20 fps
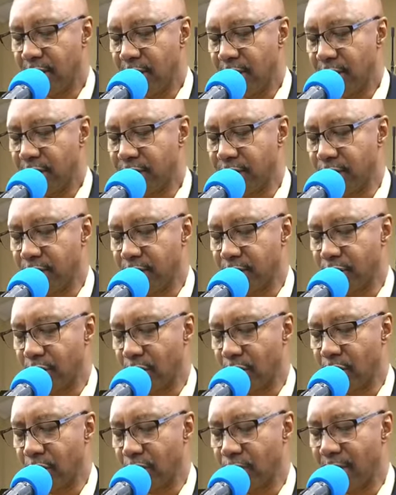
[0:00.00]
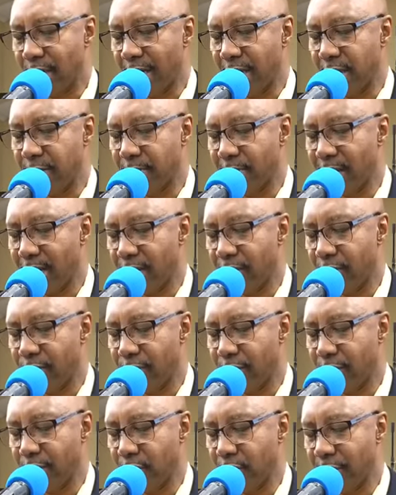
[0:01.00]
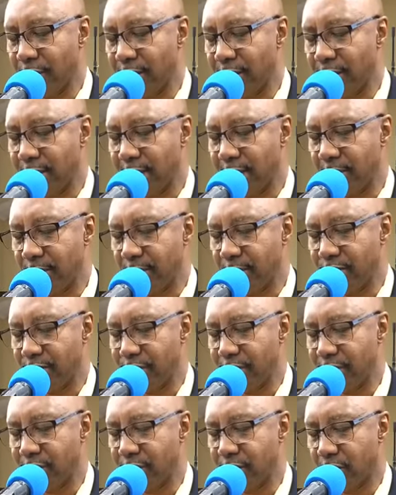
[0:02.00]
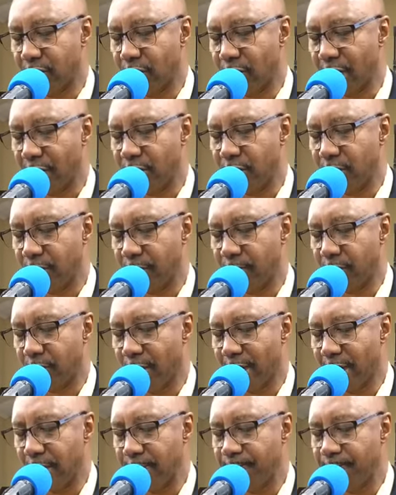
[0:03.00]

It's in the strong, mighty, powerful, anointed name of Jesus Christ we pray